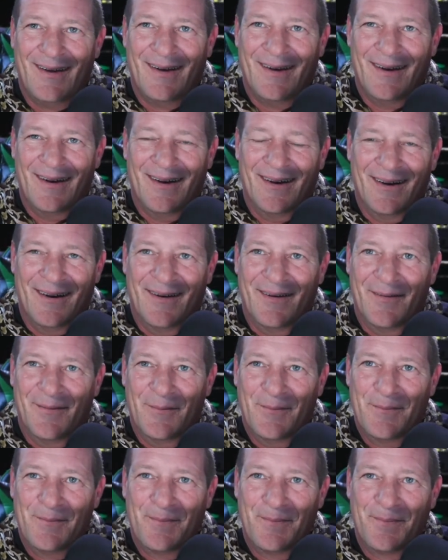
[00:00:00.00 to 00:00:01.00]

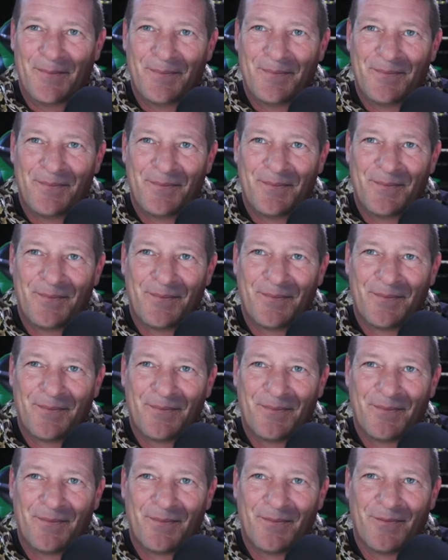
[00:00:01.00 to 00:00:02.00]
um
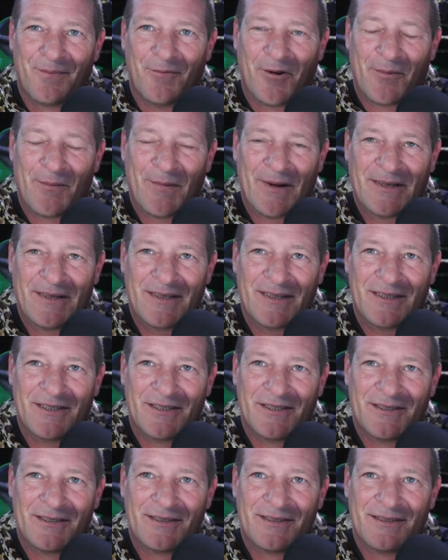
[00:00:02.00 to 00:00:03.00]
one of my
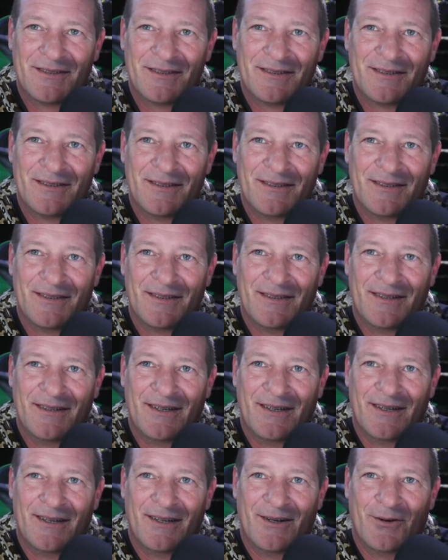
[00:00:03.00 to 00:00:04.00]
teachers.
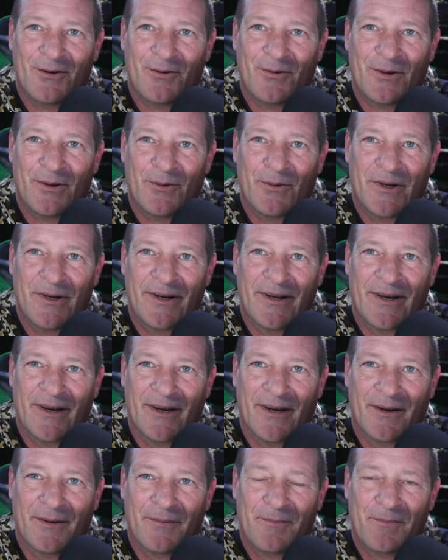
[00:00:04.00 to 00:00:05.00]
We would uh